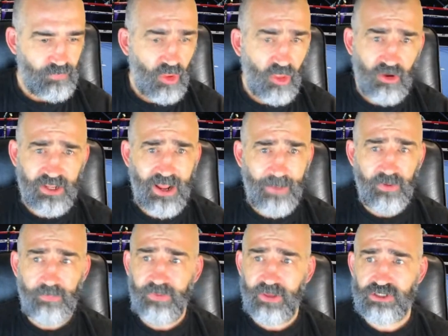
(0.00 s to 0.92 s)
Got a couple
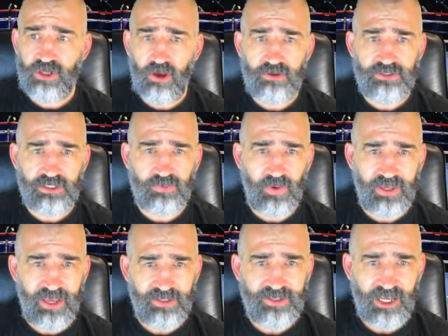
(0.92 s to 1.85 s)
of big shows this
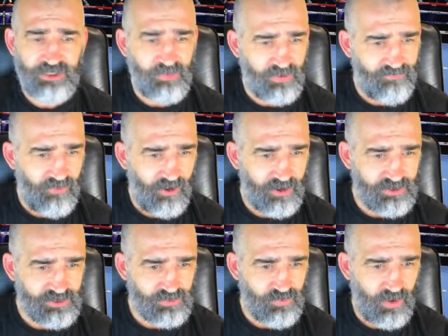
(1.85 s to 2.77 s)
weekend, Tasman
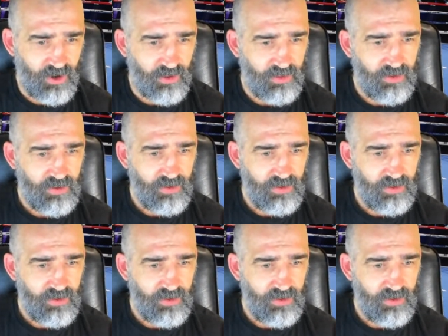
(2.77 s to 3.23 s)
fighters as well.